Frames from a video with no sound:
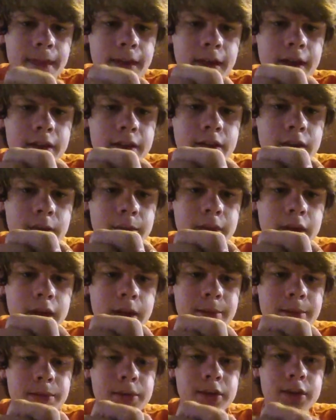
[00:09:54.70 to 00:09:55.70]

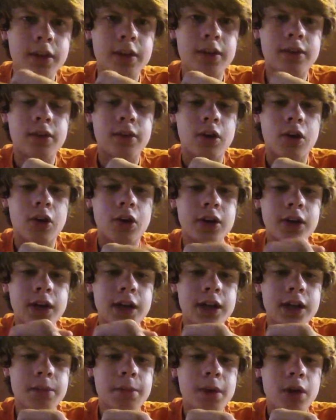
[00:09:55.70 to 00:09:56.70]
sometimes it's hard to
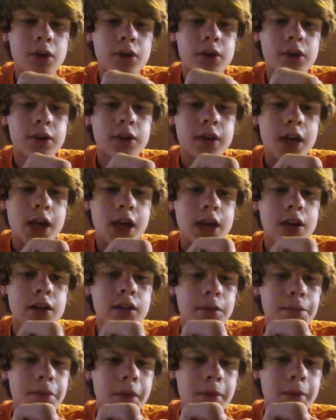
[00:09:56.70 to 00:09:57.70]
get the metal to stay in.
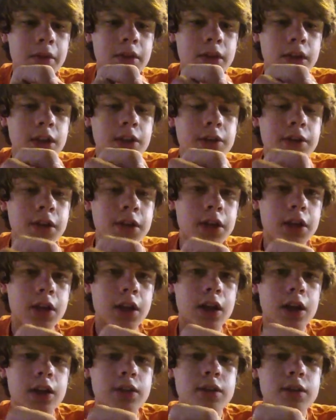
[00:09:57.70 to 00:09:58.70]
Sometimes it's easy.
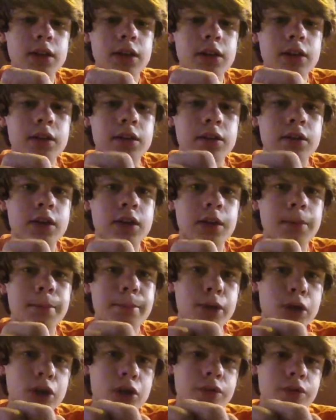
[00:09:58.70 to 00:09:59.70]
Like I said, this isn't
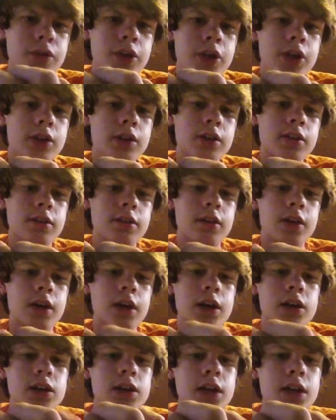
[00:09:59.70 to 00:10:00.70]
a perfect
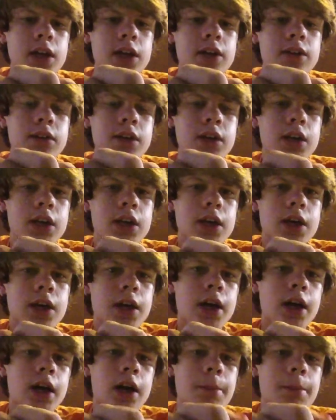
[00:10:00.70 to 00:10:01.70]
design yet,
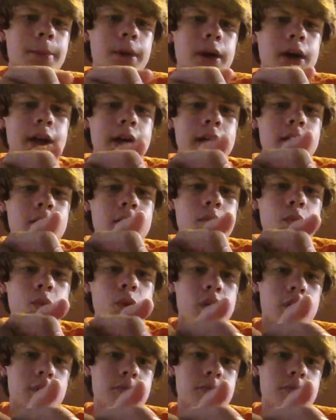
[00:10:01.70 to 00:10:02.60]
but it works